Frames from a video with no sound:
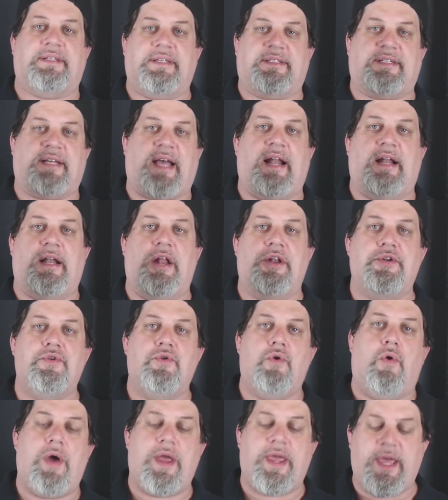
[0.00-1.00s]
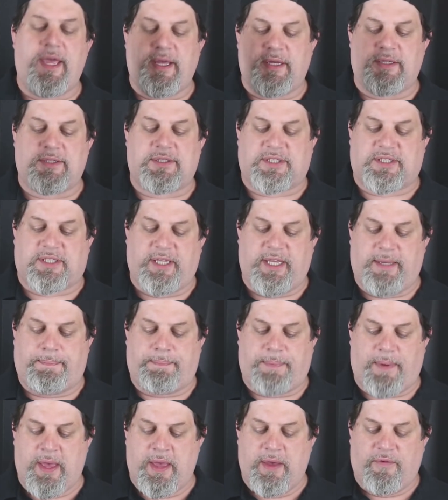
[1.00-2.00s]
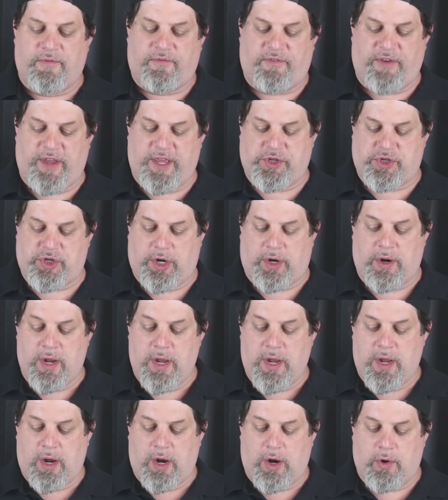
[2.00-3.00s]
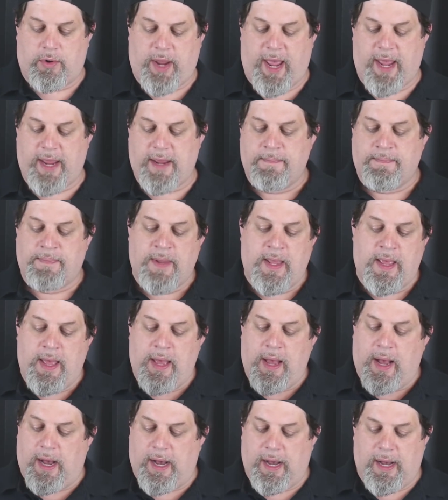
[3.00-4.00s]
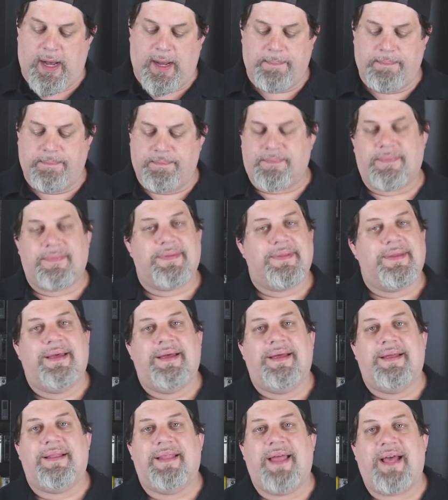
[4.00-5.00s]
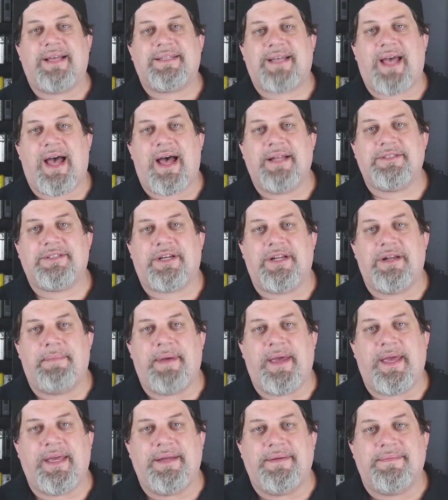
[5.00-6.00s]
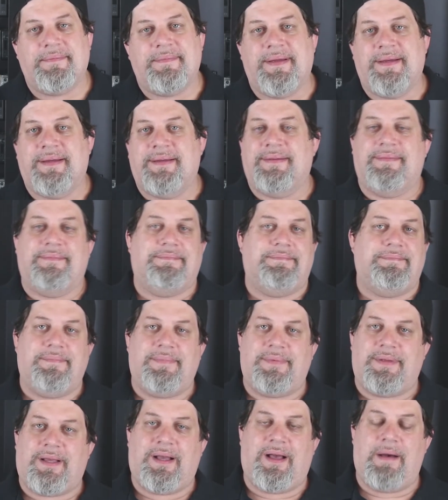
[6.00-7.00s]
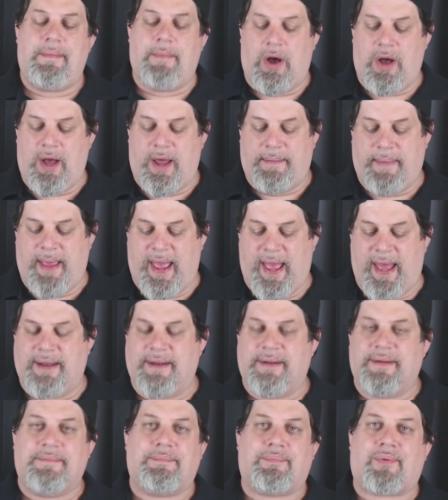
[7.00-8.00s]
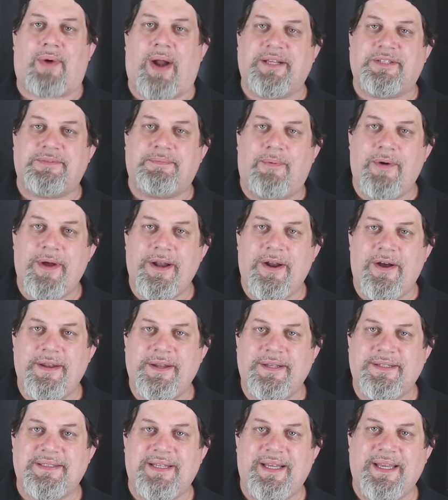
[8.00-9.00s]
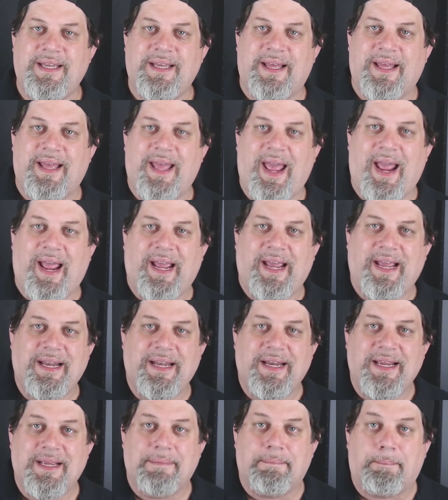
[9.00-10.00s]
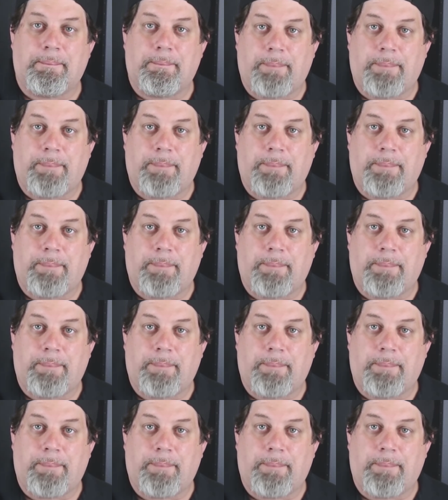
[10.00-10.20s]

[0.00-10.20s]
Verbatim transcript: It's got an annoying sleep feature. Okay, last con's gonna be, come on, man. Price point on this thing, $80.